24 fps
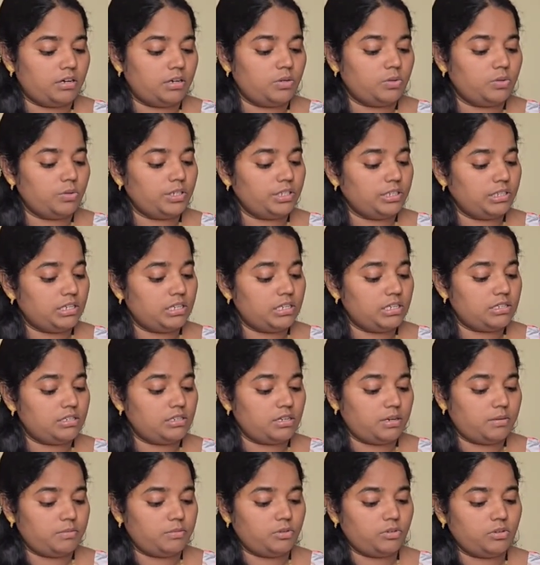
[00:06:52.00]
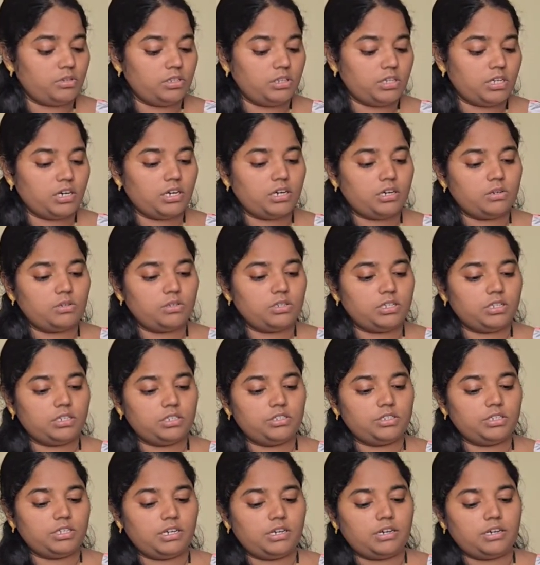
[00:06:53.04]
doing this, I'm doing that to the
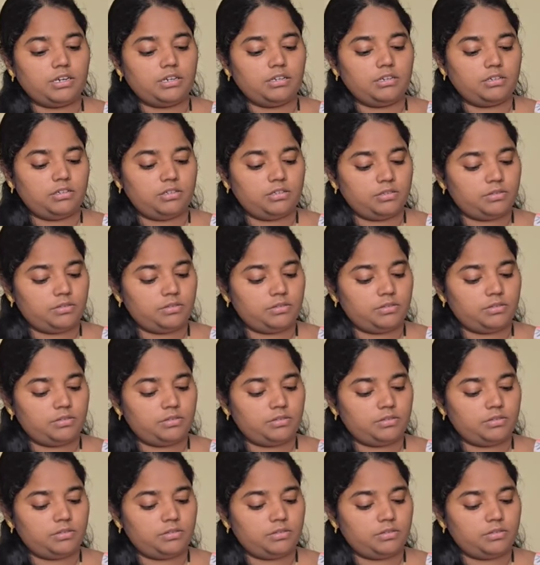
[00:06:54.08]
children.